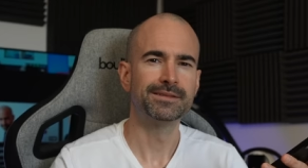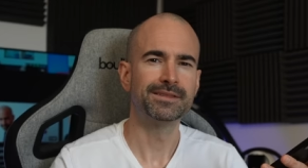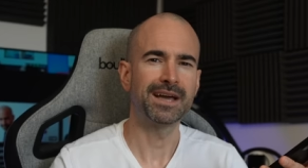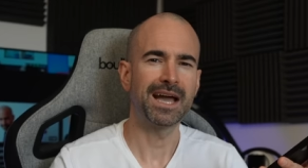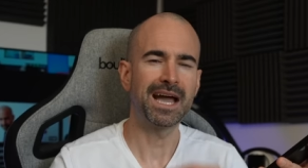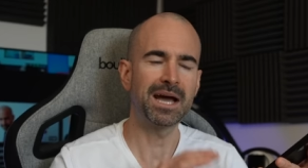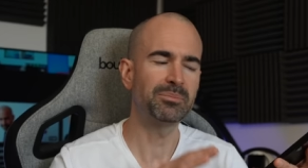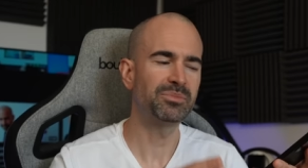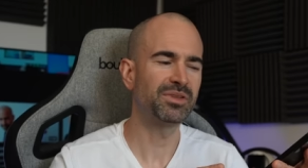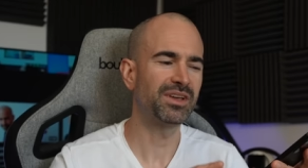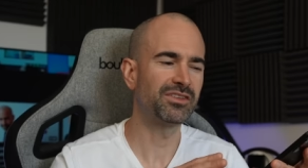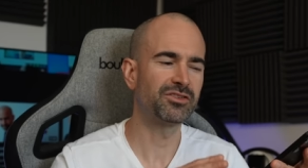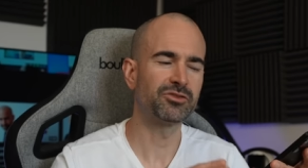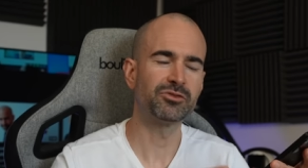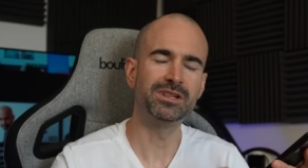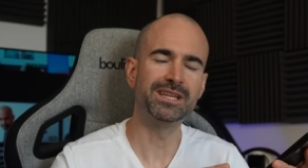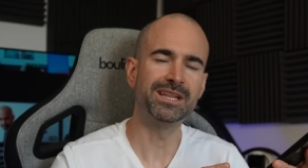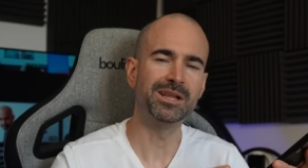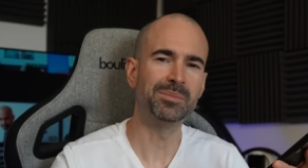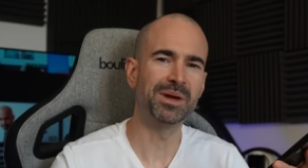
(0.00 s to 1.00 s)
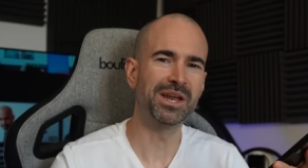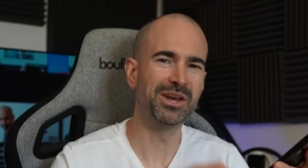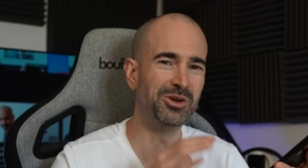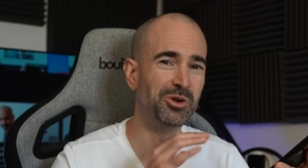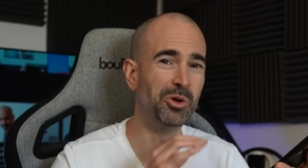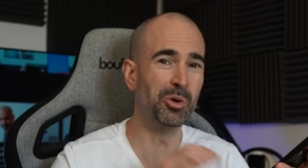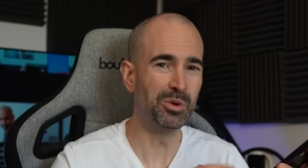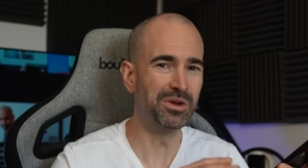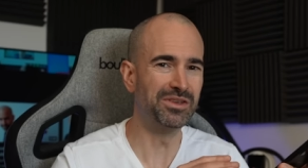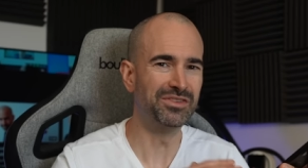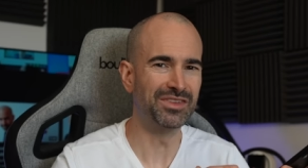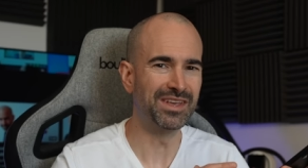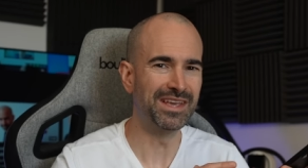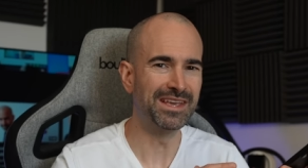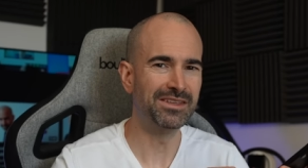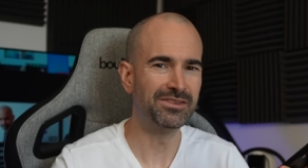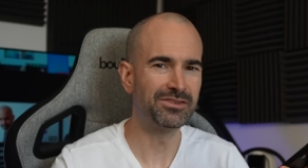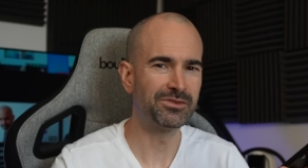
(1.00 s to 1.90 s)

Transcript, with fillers: The haptics are a little bit noisy,